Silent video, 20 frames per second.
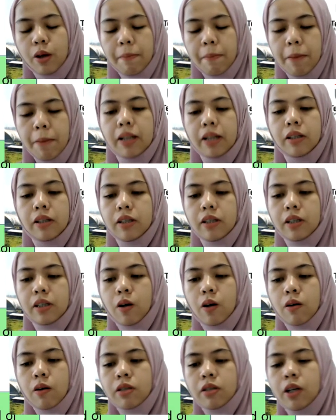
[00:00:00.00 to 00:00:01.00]
maintenance
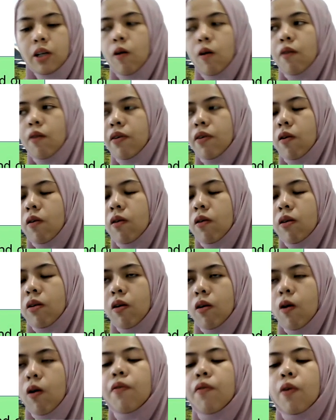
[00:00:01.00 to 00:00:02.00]
costs, and
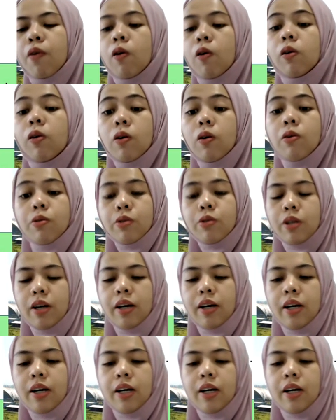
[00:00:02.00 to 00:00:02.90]
overhaul costs.